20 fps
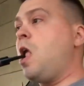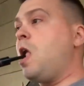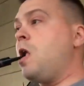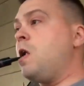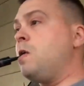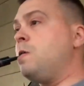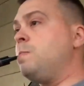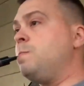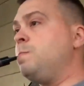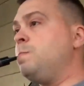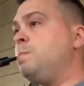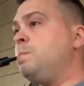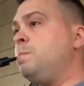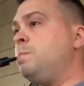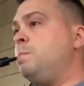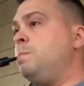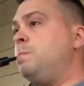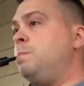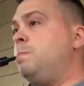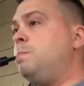
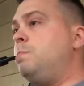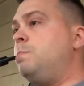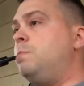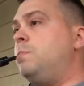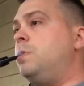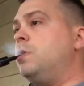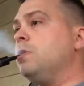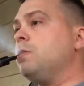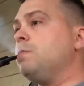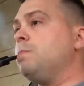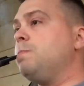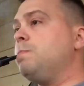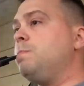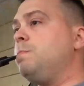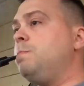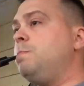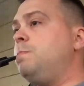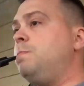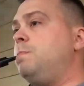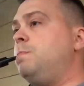
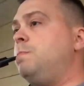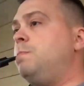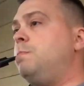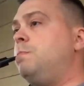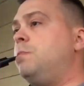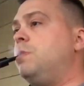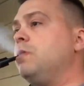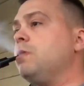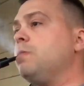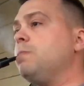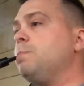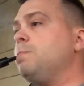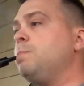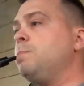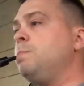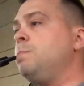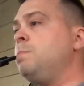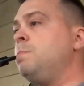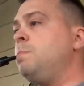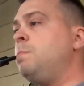
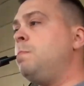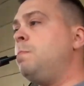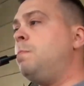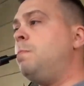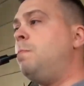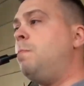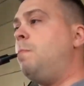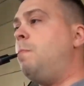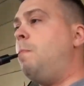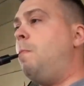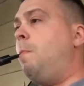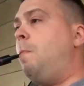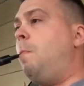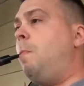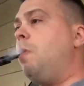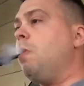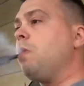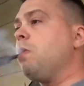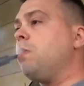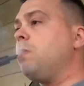
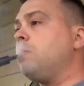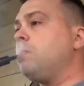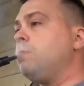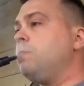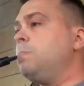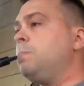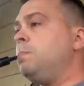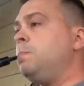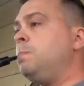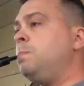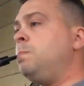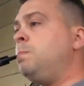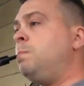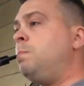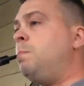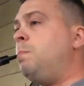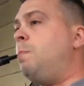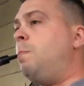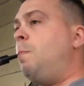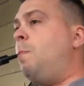
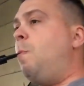No one is speaking in this clip.